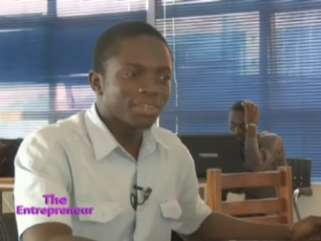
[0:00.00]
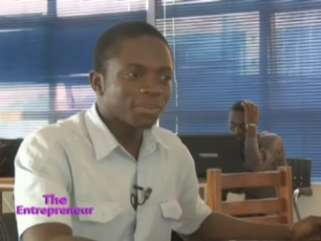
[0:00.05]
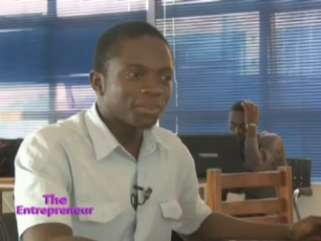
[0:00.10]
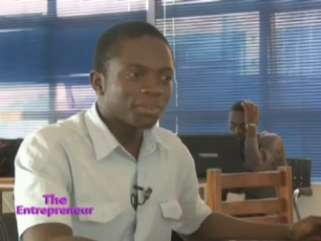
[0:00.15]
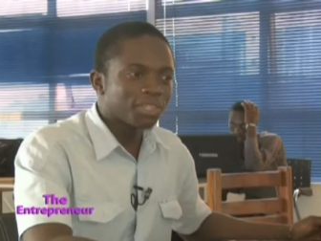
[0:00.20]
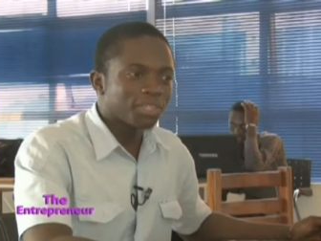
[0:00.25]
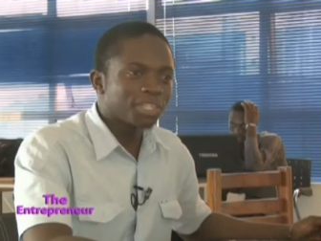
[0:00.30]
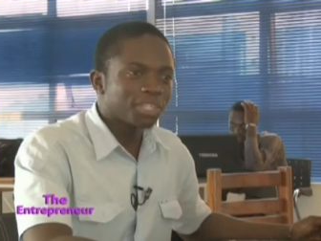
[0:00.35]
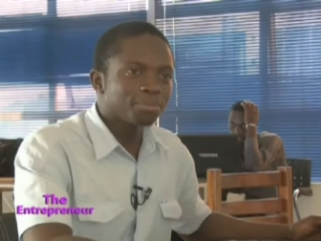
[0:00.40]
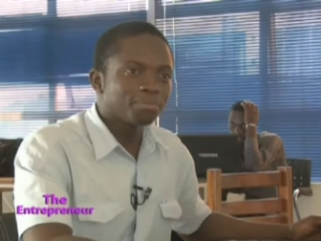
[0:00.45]

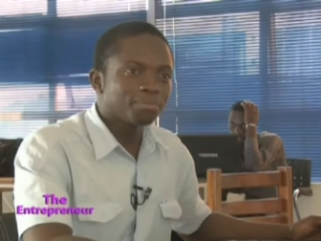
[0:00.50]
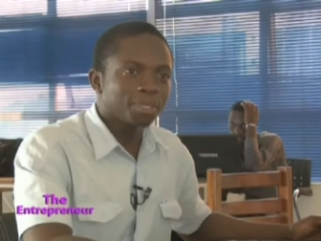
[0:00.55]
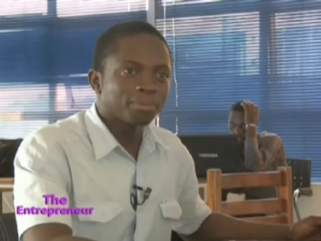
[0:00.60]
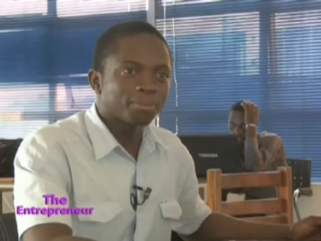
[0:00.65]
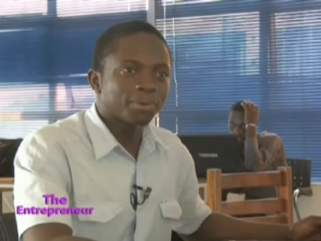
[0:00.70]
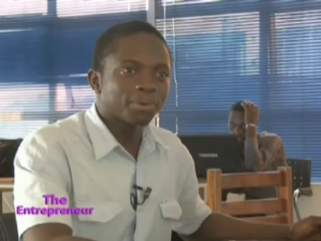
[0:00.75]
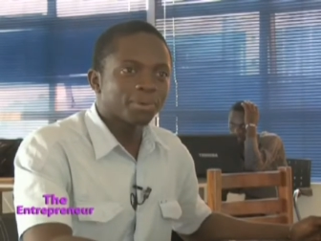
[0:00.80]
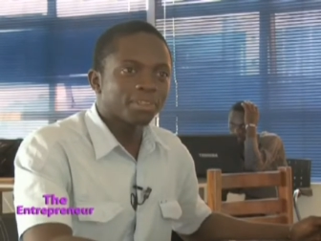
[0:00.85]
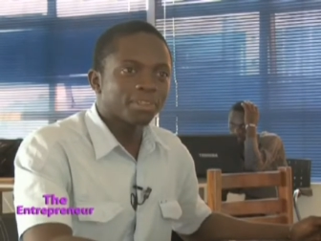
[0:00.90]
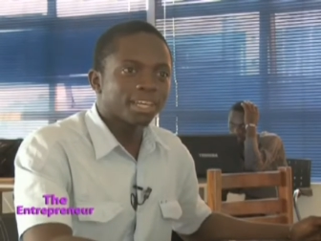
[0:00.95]
You need
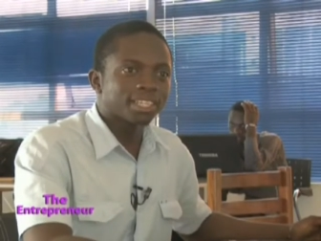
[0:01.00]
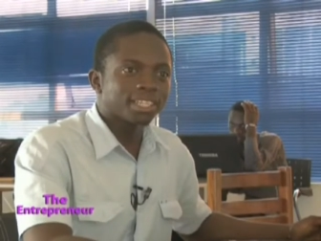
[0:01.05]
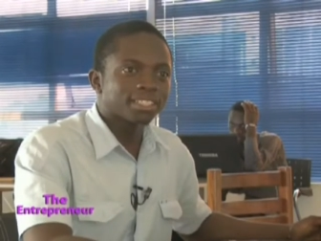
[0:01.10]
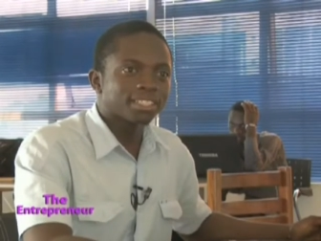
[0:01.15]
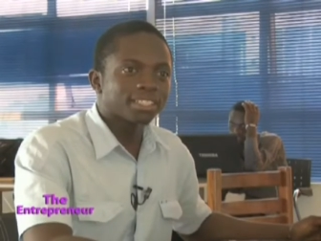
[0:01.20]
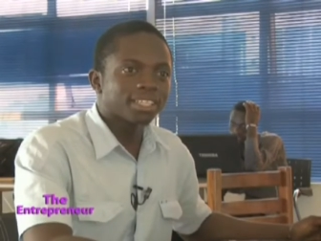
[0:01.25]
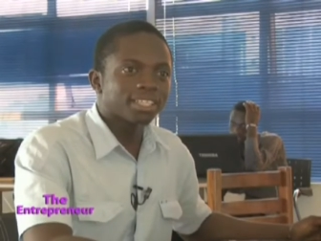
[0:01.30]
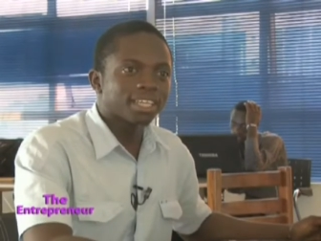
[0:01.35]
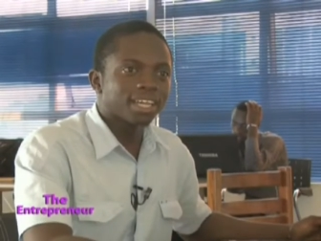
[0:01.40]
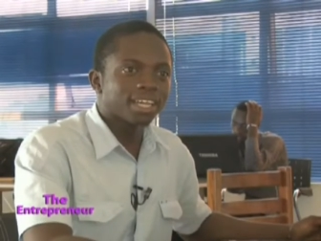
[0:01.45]
people that
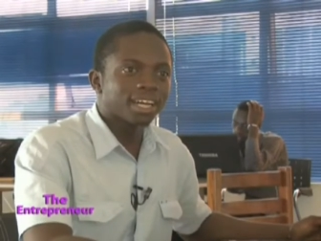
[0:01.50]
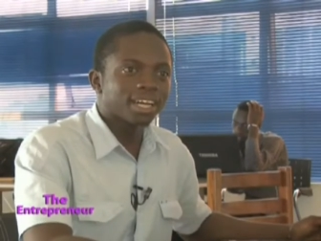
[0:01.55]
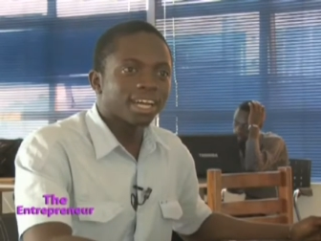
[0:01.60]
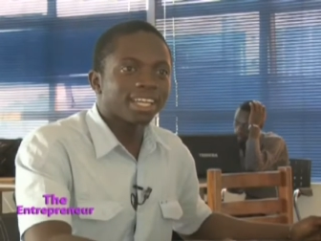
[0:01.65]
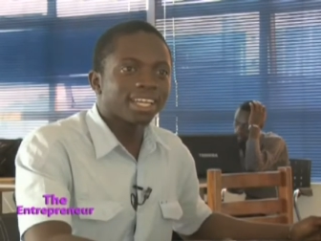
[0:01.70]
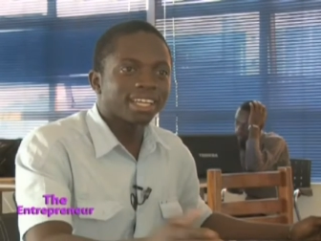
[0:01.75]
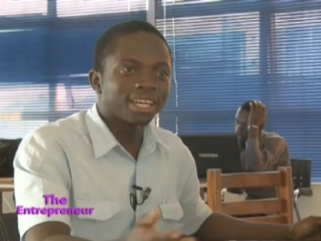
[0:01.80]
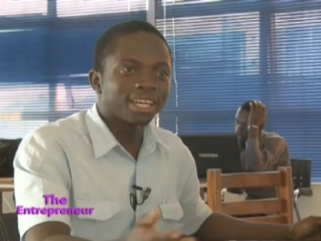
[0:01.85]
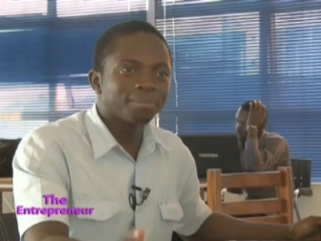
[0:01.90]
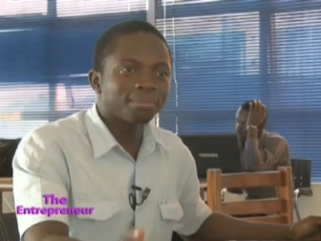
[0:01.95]

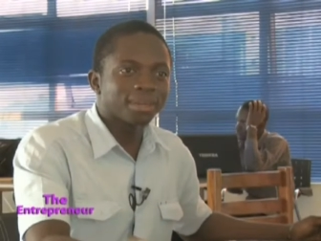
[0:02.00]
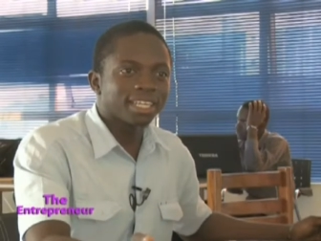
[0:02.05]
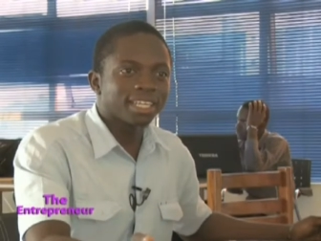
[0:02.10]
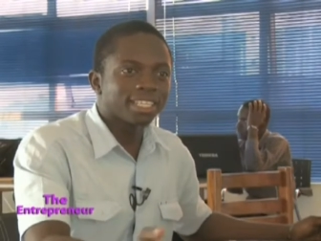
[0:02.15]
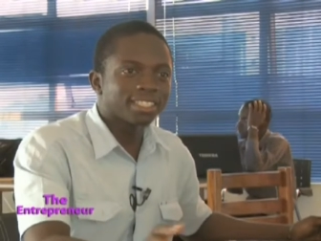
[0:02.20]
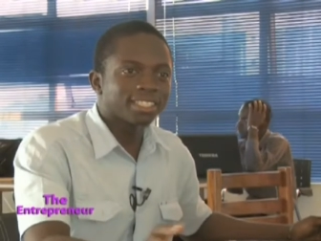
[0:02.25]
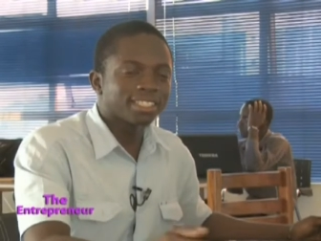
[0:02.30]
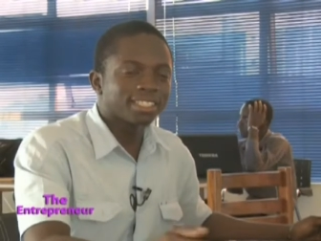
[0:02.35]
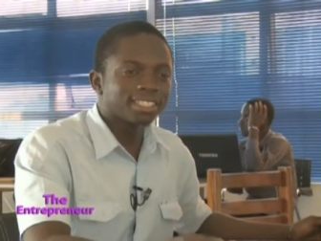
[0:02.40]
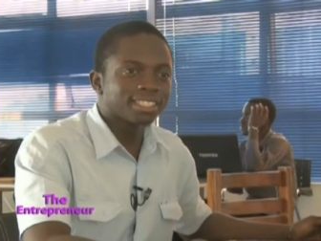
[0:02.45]
and
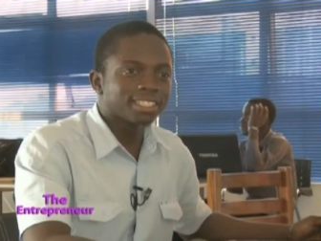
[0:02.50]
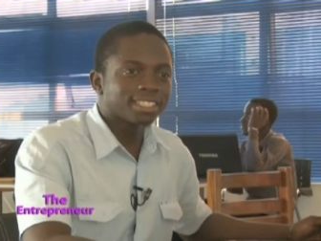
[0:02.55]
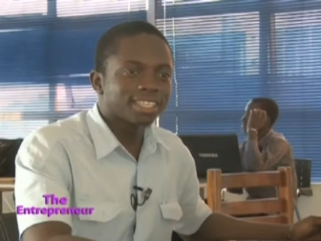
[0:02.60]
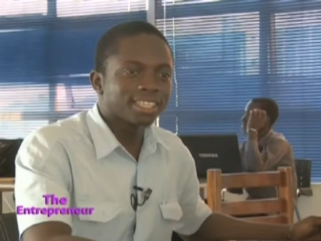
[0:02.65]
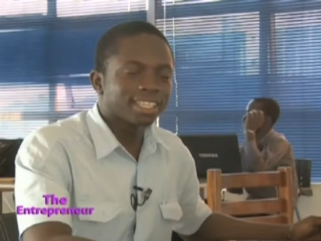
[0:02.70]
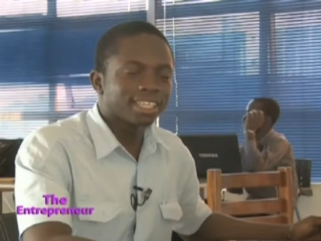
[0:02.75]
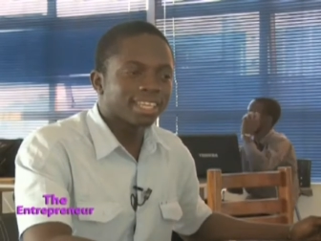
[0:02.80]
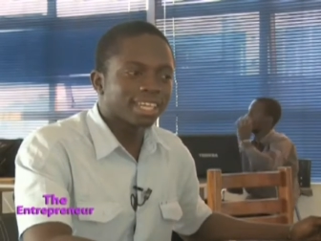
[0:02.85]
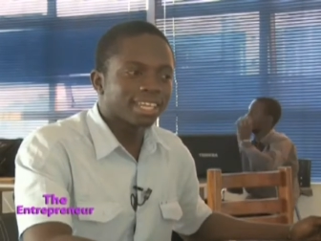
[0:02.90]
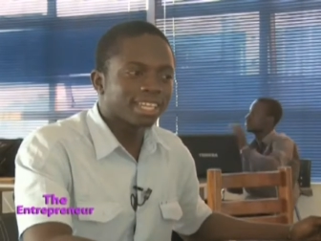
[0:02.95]
companies
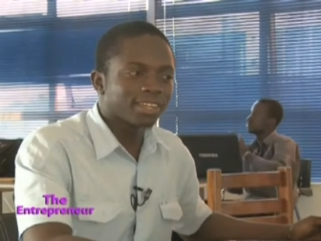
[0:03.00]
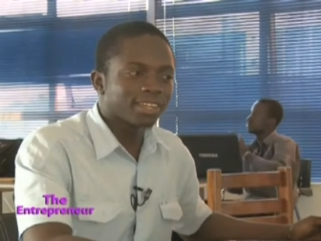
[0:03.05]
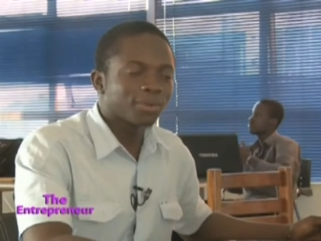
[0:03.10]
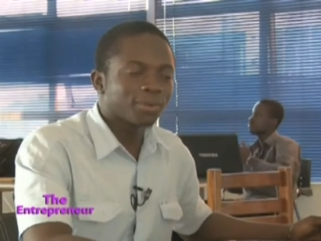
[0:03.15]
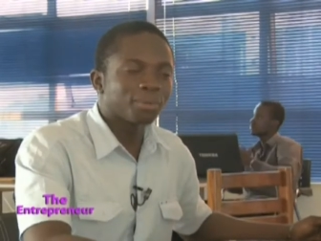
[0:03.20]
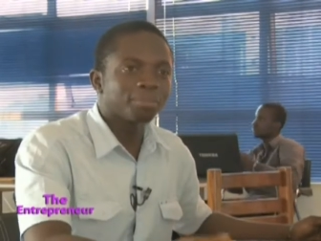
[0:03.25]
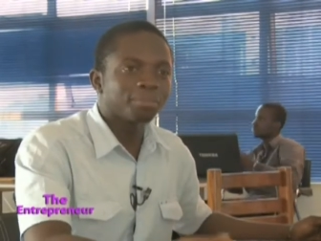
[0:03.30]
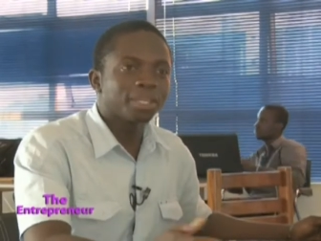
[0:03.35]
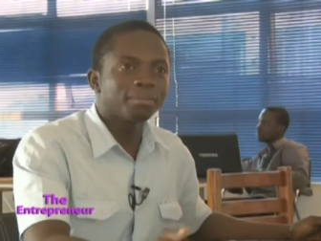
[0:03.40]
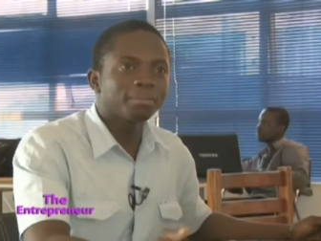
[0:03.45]
that can
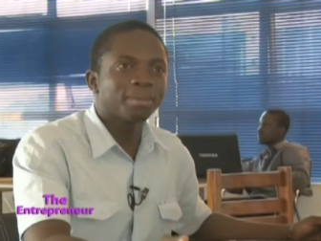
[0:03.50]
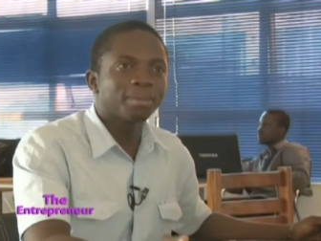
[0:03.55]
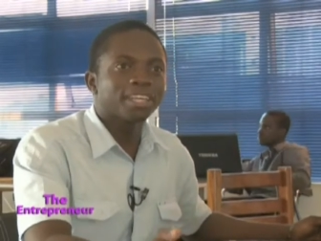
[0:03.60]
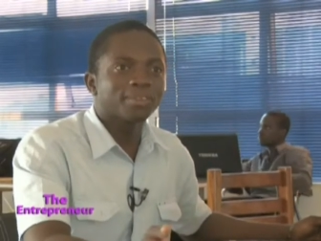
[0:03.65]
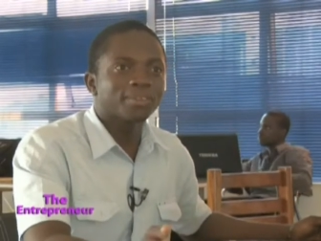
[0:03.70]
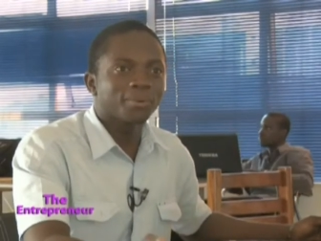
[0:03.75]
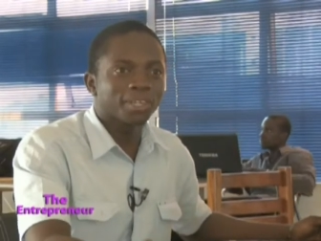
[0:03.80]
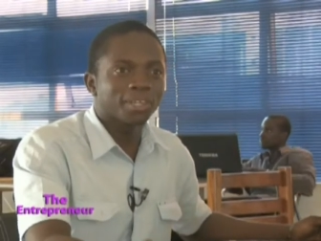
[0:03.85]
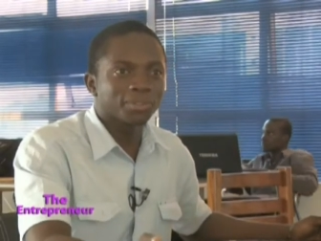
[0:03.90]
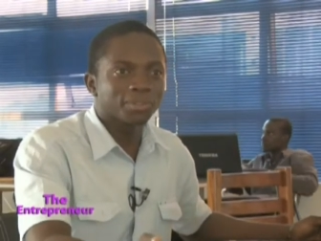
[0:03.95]

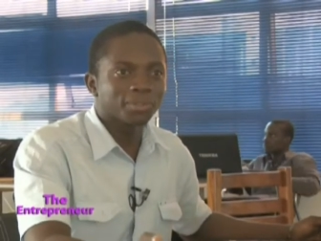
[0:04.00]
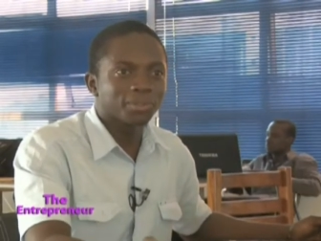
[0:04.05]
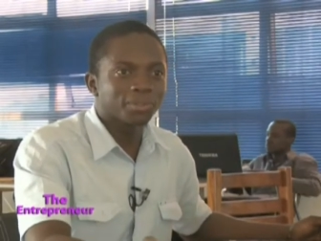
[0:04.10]
complement what you